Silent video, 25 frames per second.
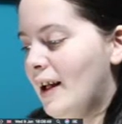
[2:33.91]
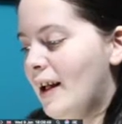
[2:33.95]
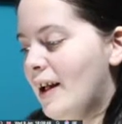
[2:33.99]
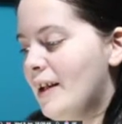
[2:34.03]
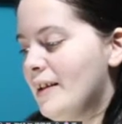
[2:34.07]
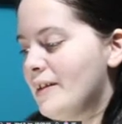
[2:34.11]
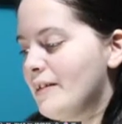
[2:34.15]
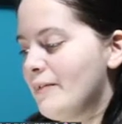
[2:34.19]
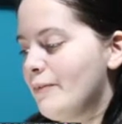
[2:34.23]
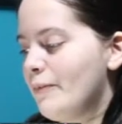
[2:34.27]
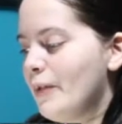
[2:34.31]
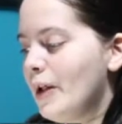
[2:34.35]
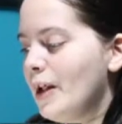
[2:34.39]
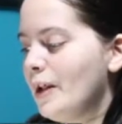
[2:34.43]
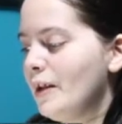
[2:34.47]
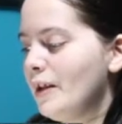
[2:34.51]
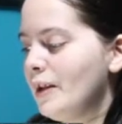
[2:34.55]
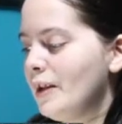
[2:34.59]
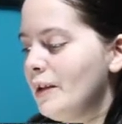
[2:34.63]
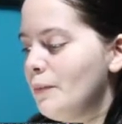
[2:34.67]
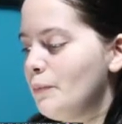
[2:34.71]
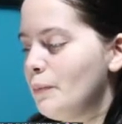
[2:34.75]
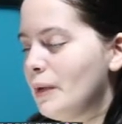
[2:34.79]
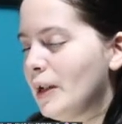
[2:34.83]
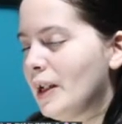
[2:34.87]
it's
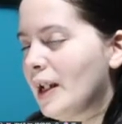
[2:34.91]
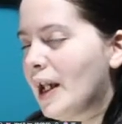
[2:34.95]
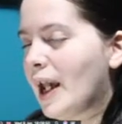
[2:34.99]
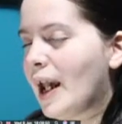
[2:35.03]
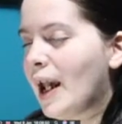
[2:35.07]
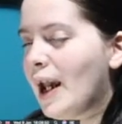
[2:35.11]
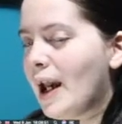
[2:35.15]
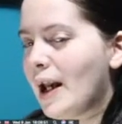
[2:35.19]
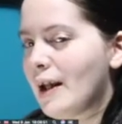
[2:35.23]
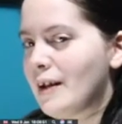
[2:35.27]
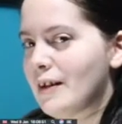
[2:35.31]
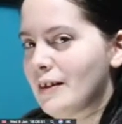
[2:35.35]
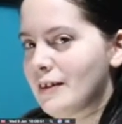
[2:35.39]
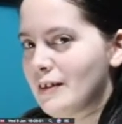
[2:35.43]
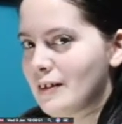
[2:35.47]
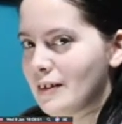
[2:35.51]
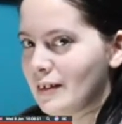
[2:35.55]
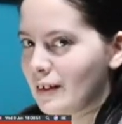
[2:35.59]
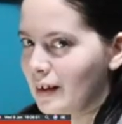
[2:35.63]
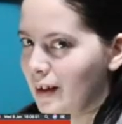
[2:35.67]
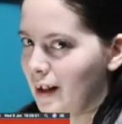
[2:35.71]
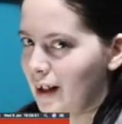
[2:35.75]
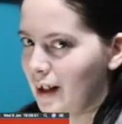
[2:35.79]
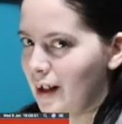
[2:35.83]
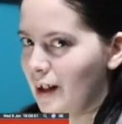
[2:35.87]
very big-headed,
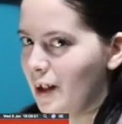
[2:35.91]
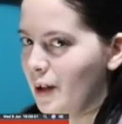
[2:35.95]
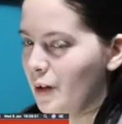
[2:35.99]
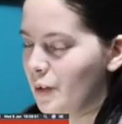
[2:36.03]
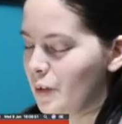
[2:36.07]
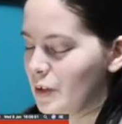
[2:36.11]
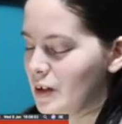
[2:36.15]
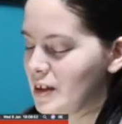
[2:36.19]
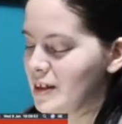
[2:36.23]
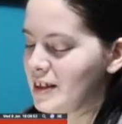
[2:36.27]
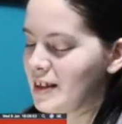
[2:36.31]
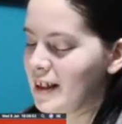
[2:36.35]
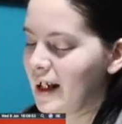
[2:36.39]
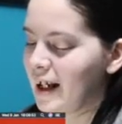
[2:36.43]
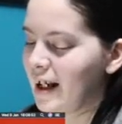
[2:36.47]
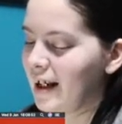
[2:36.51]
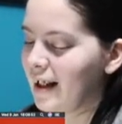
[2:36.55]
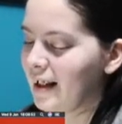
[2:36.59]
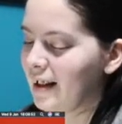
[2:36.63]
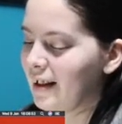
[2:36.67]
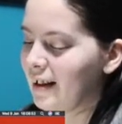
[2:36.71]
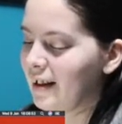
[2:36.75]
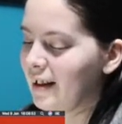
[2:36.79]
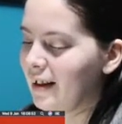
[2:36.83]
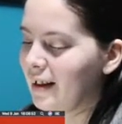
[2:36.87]
I would
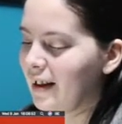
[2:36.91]
say.